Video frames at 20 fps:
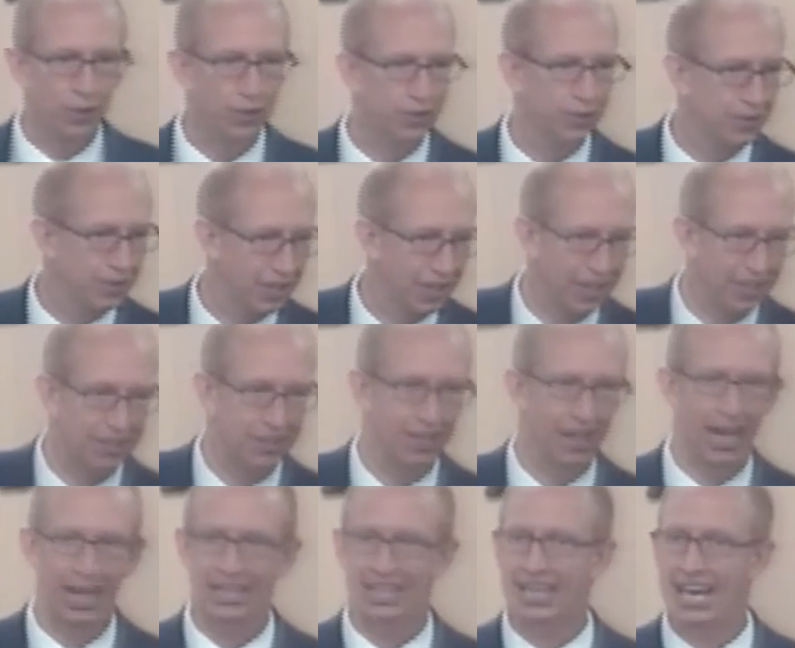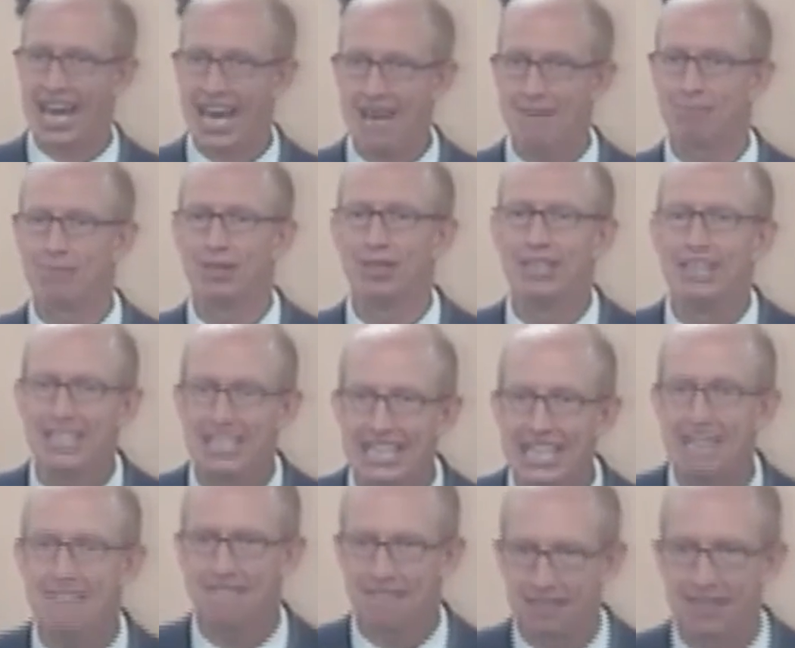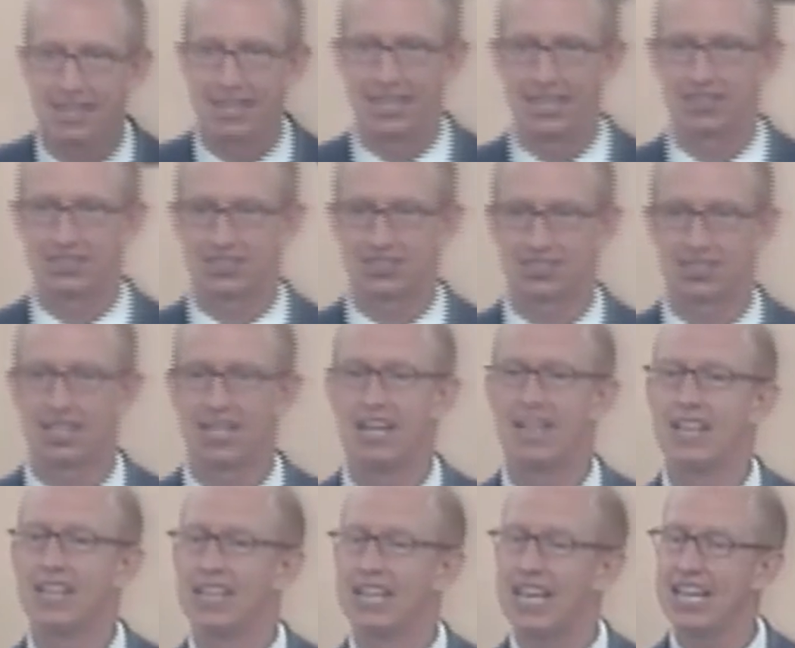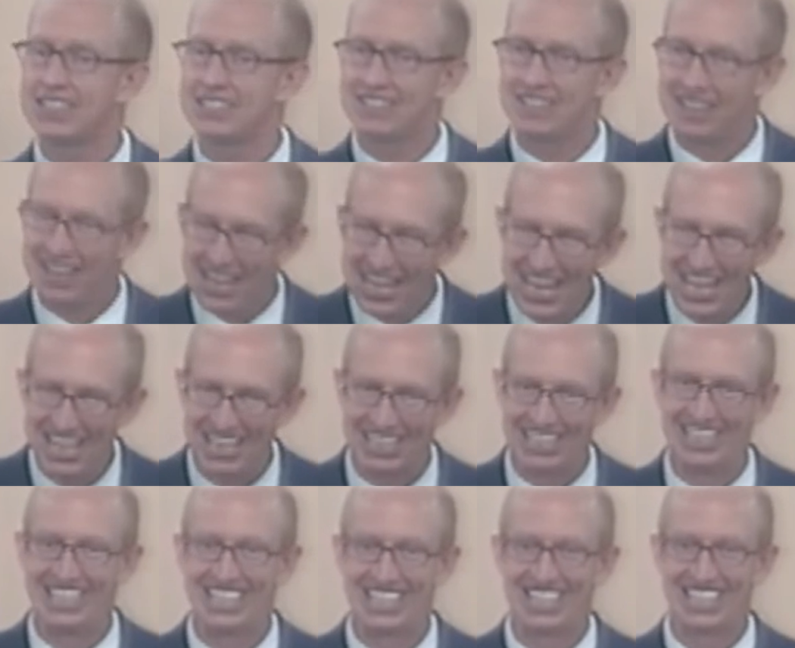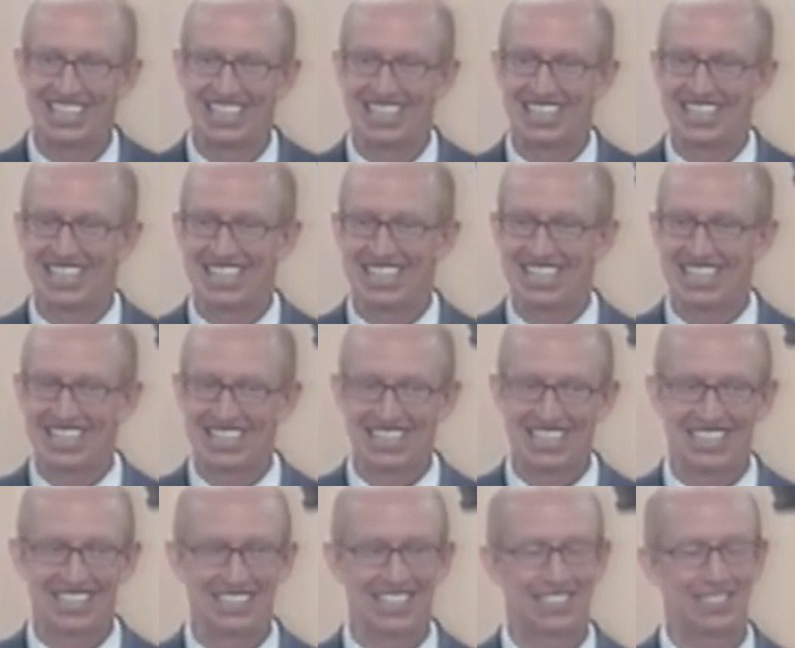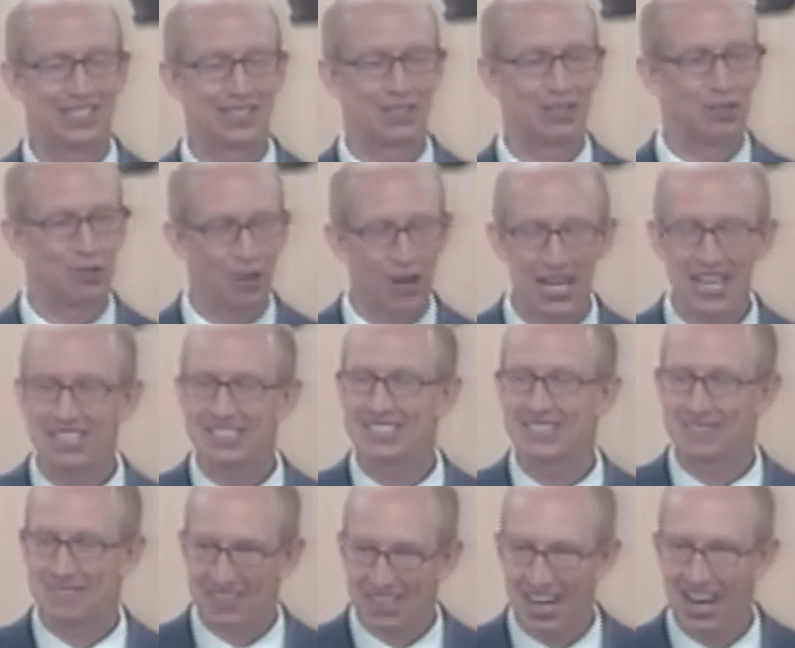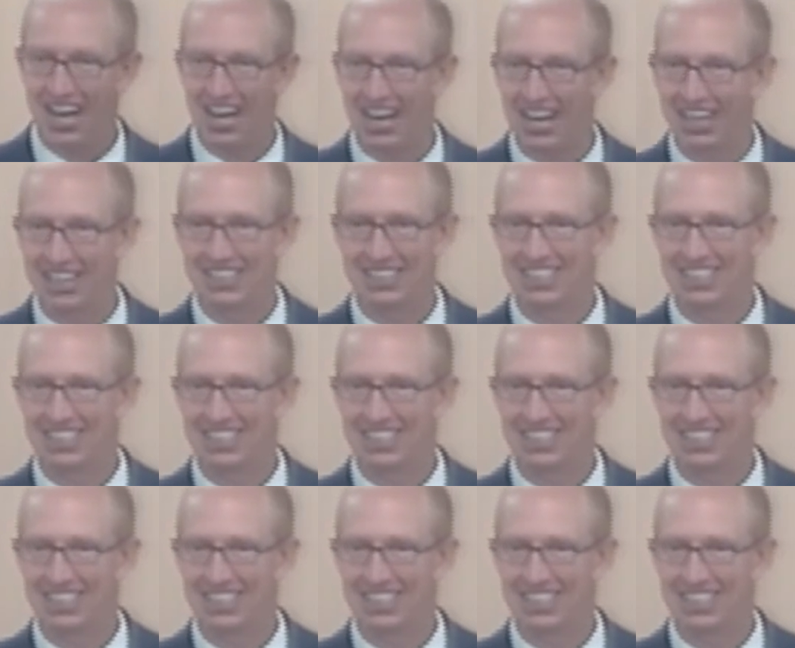through the, like the, I can't believe this, it's then that the grace of God,